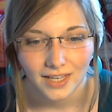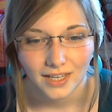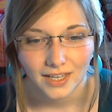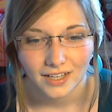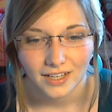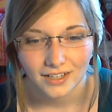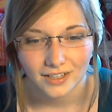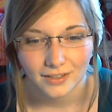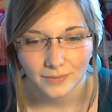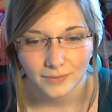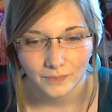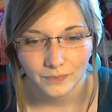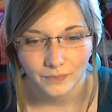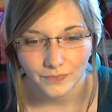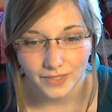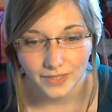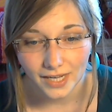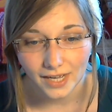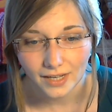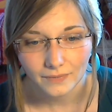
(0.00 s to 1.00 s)

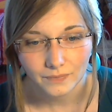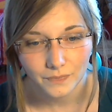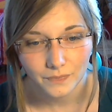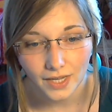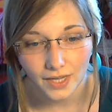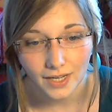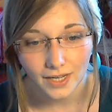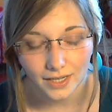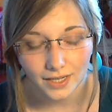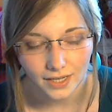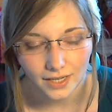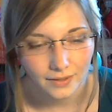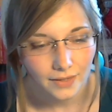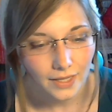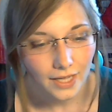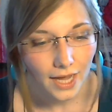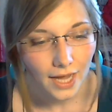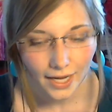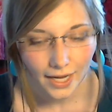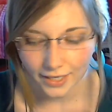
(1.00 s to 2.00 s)
Yeah.
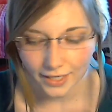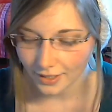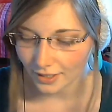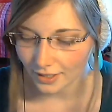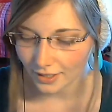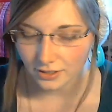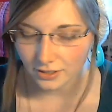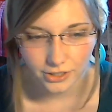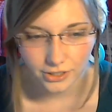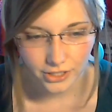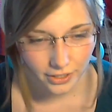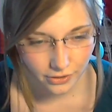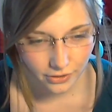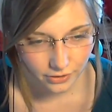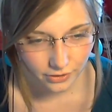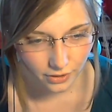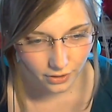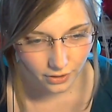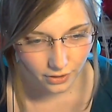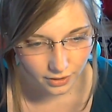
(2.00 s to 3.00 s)
I can actually check
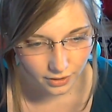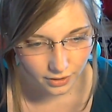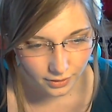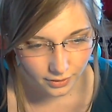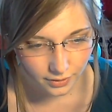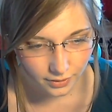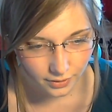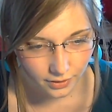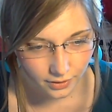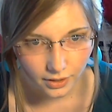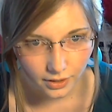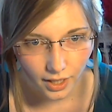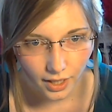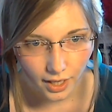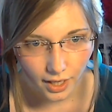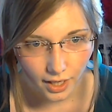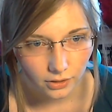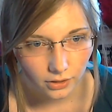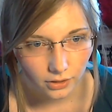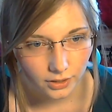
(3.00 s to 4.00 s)
how
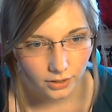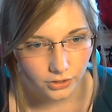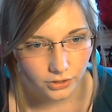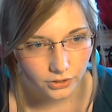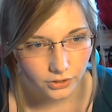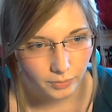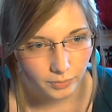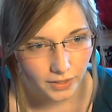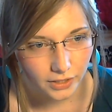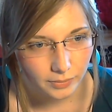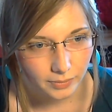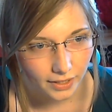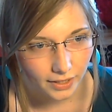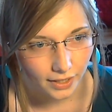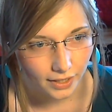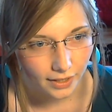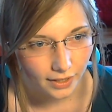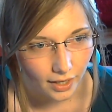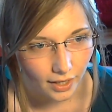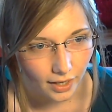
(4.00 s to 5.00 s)
long it took me to play
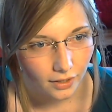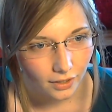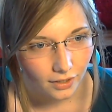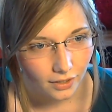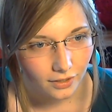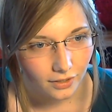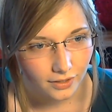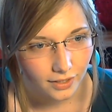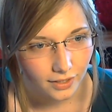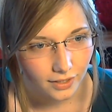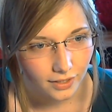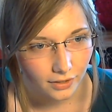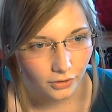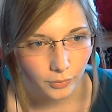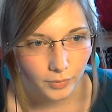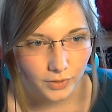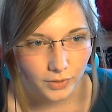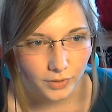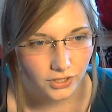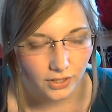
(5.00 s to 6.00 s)
that. Now that you
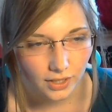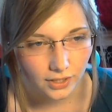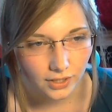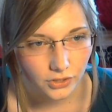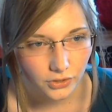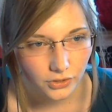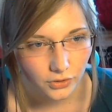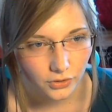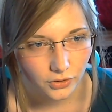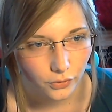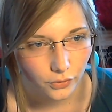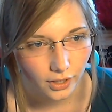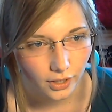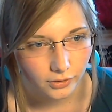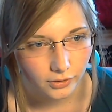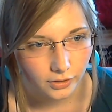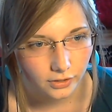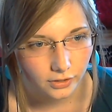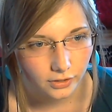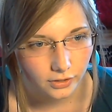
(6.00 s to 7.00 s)
mentioned that it took you 4
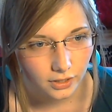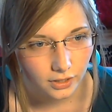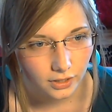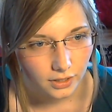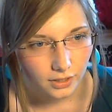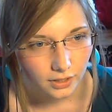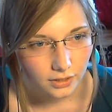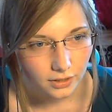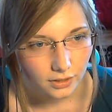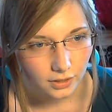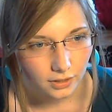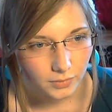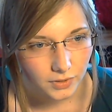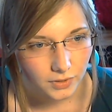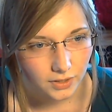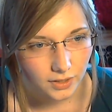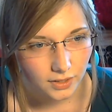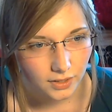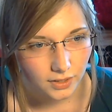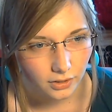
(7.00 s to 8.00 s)
hours. Let me
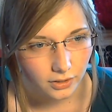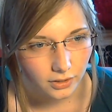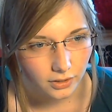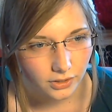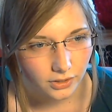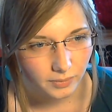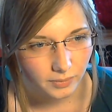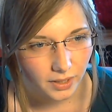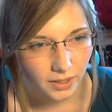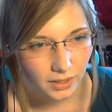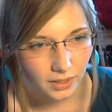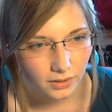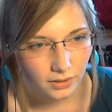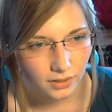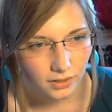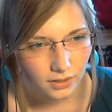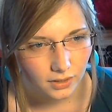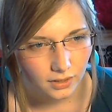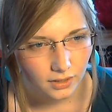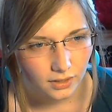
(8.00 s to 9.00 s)
see how long it took me.
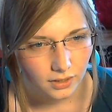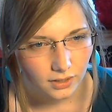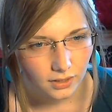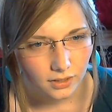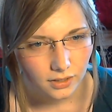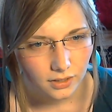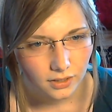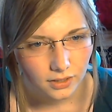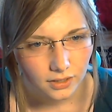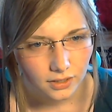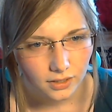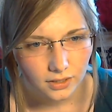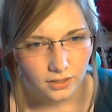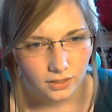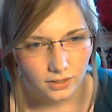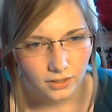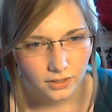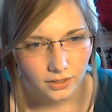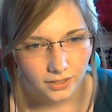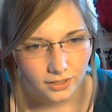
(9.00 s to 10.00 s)

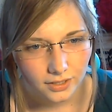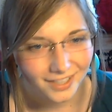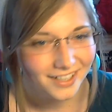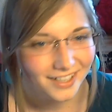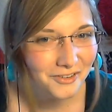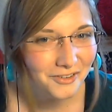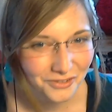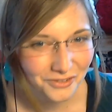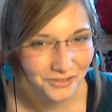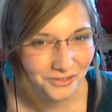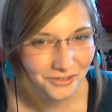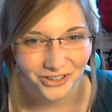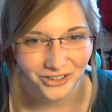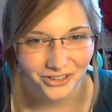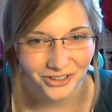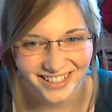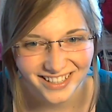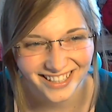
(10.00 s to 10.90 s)
Yeah, 4 hours.